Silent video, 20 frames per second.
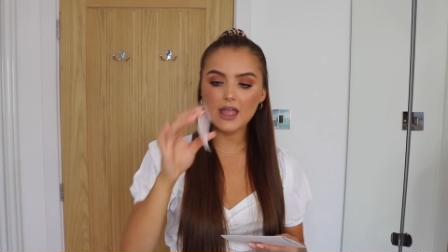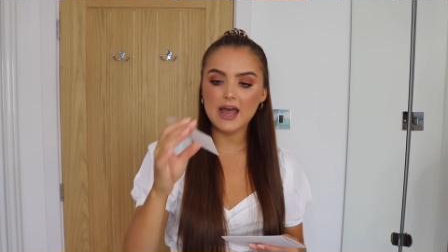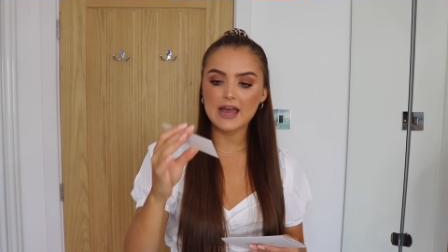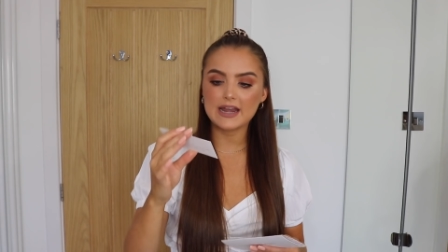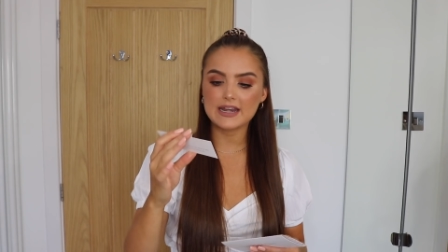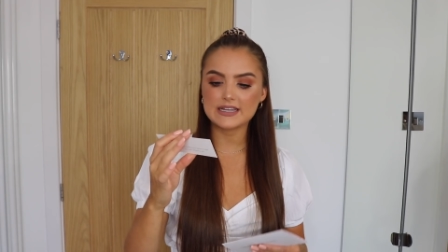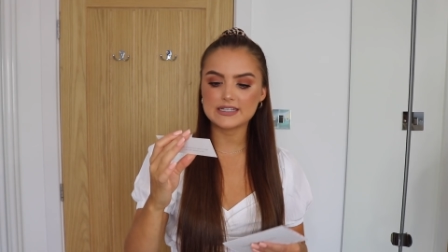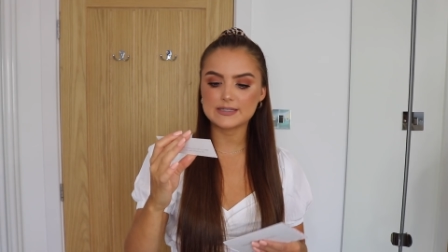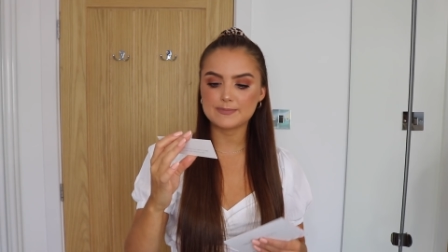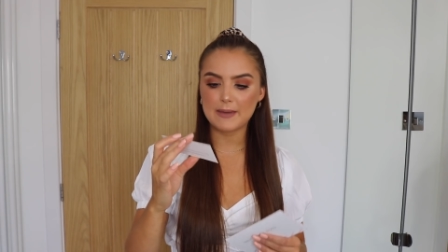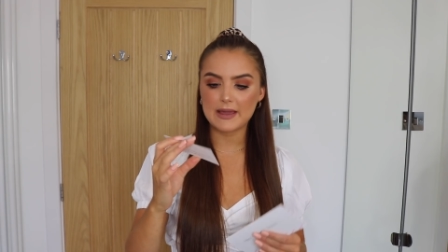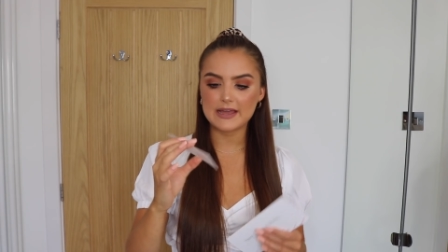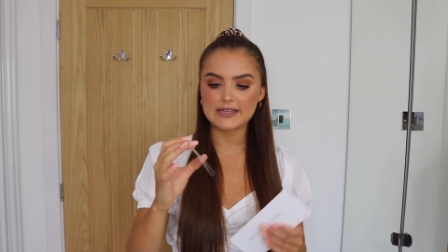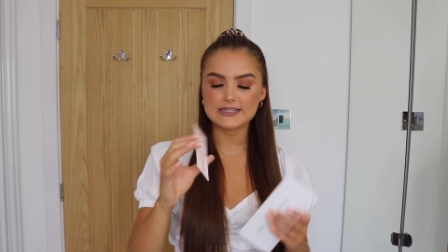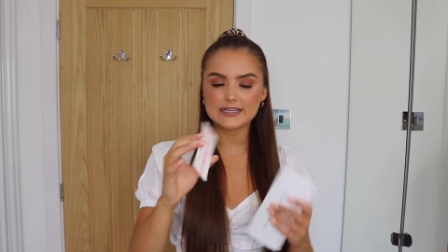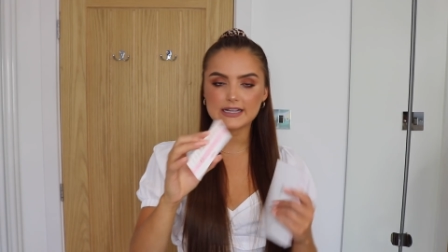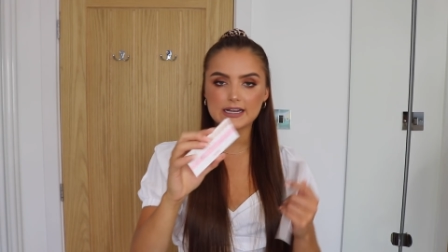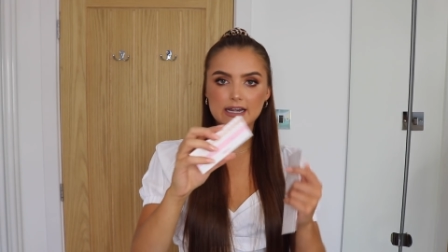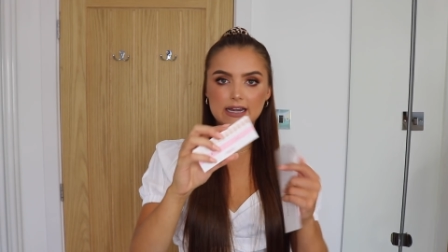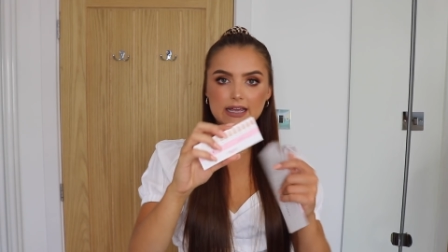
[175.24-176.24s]
and it's
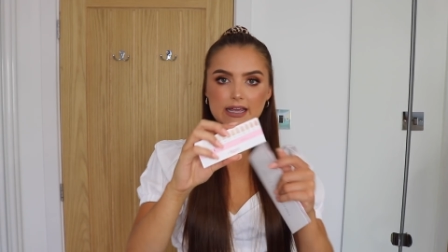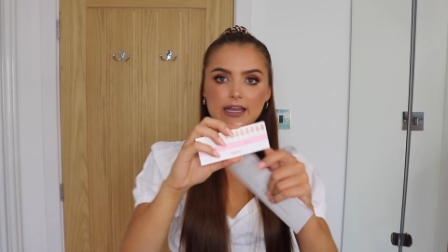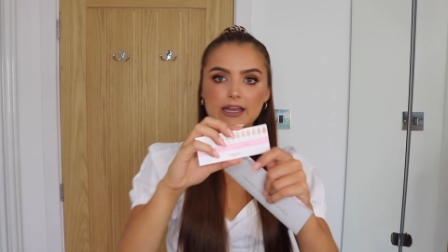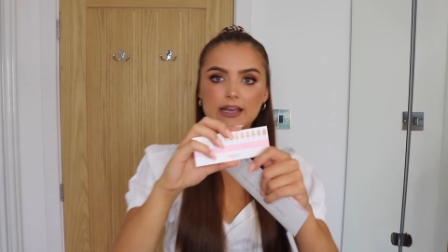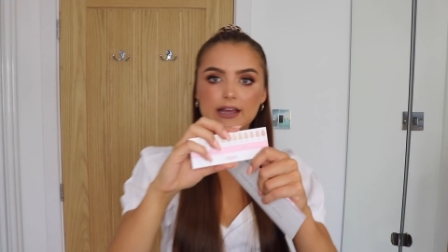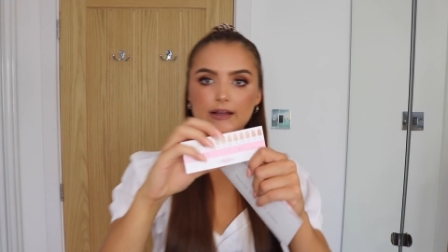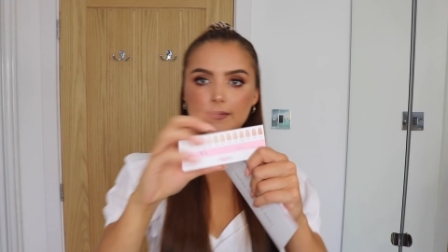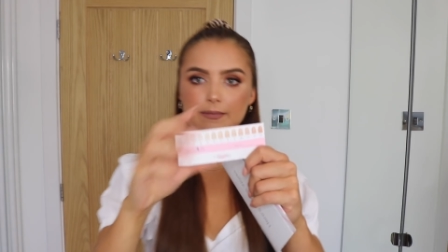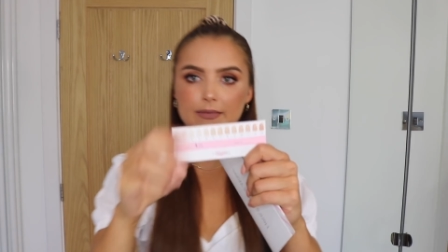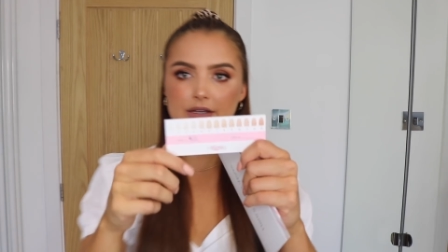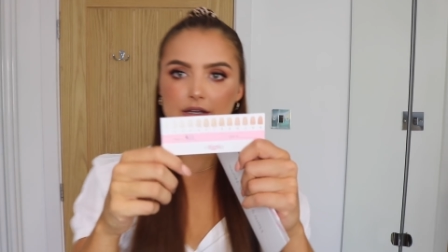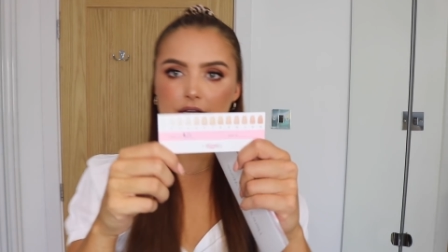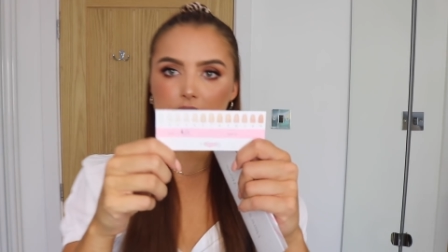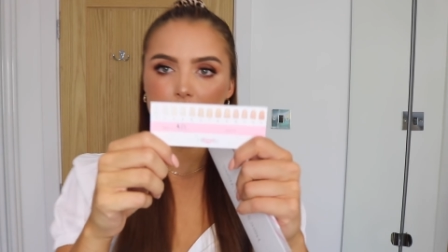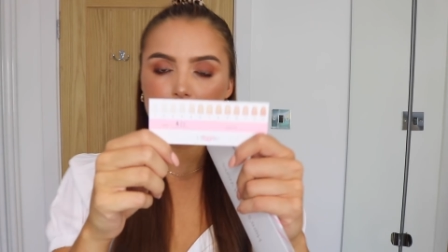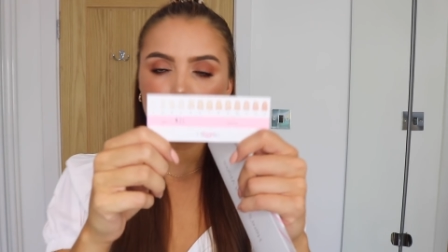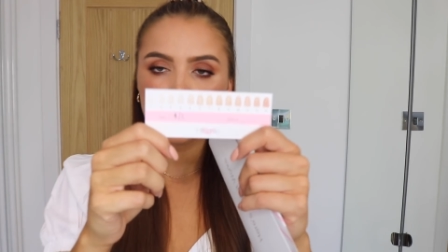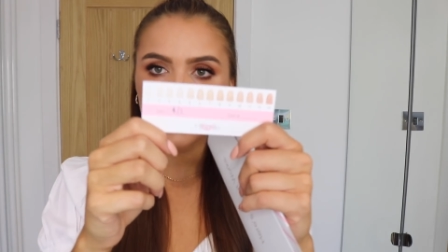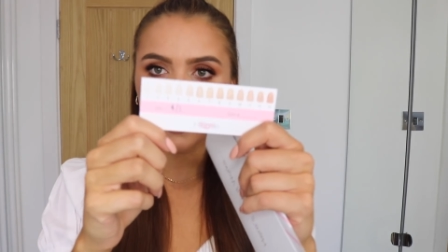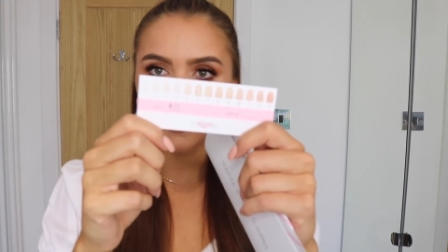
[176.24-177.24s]
basically, let me
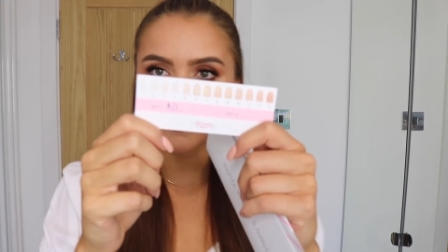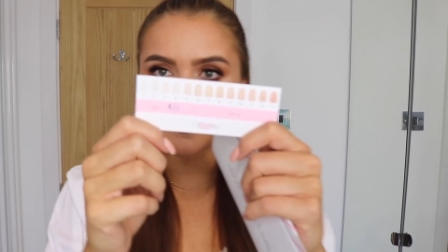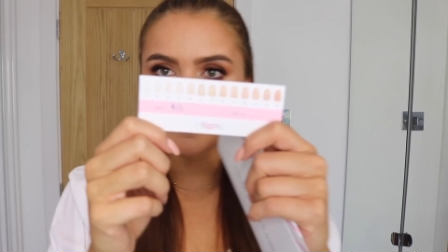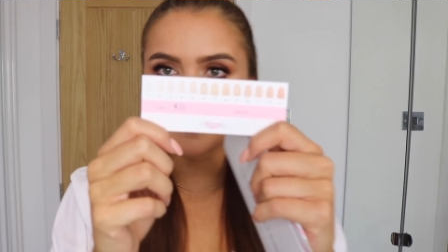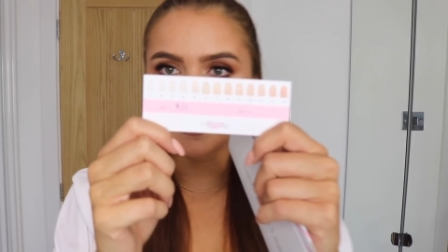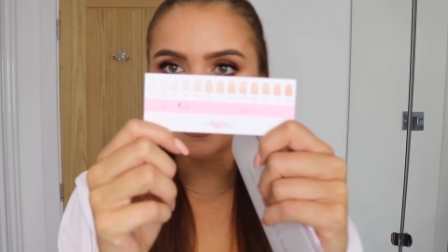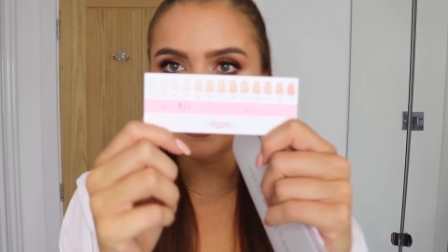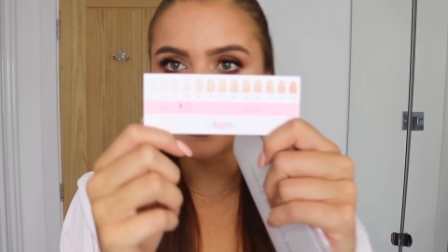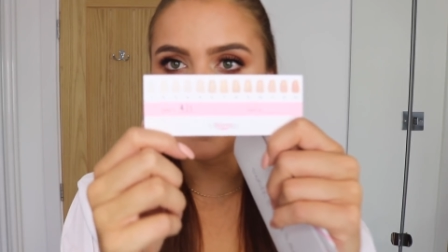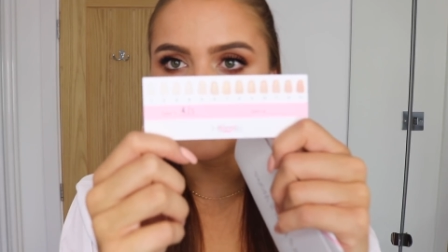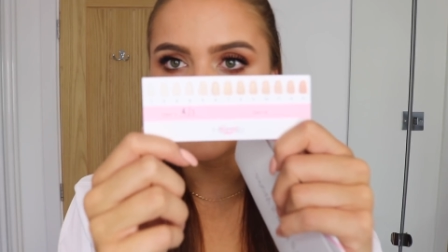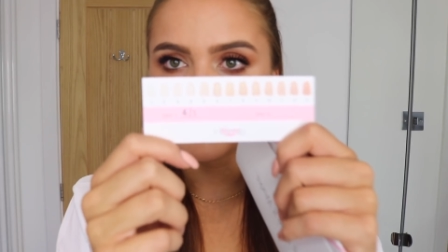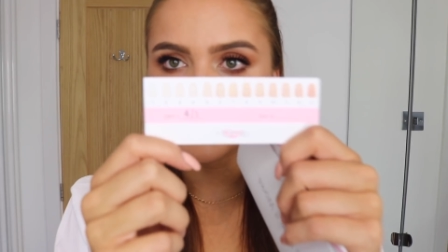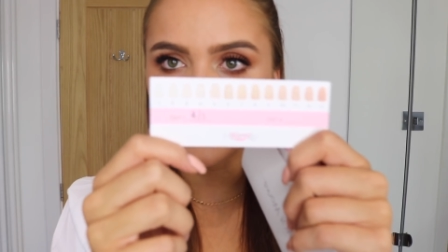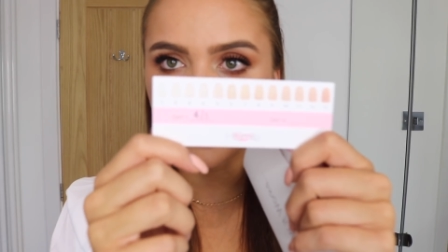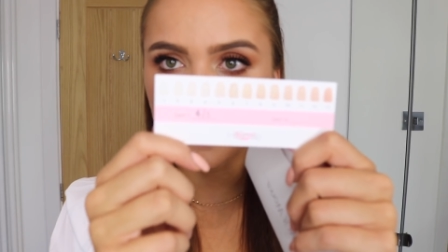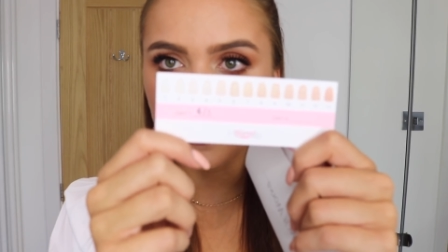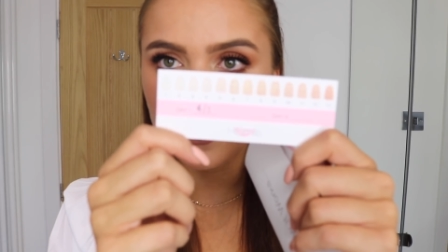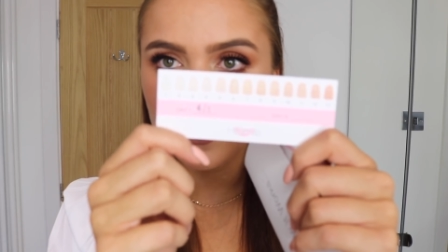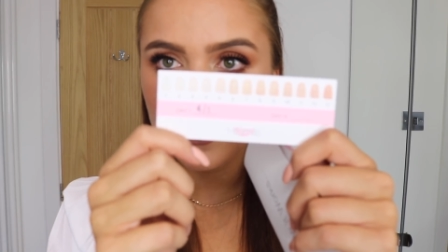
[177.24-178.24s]
come a bit
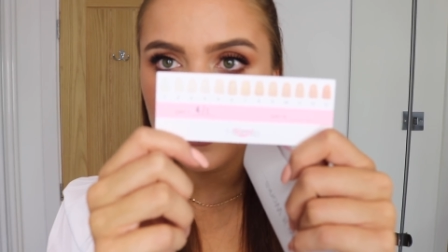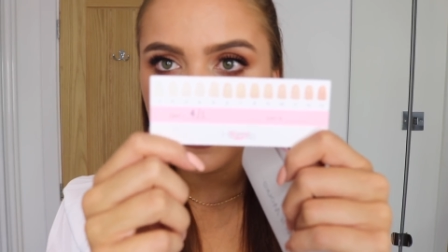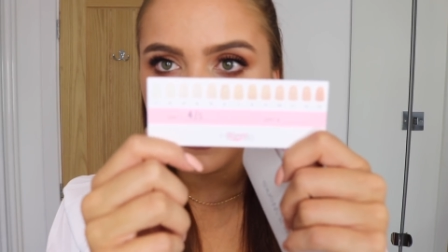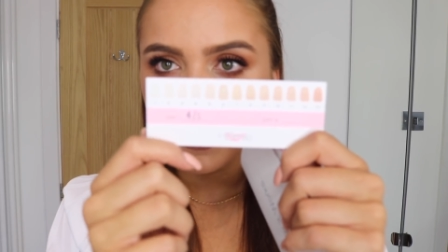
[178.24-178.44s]
closer,